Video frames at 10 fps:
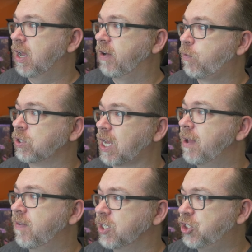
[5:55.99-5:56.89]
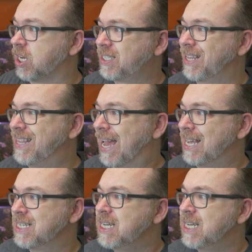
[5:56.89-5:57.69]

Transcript: Of course, I've adjusted that.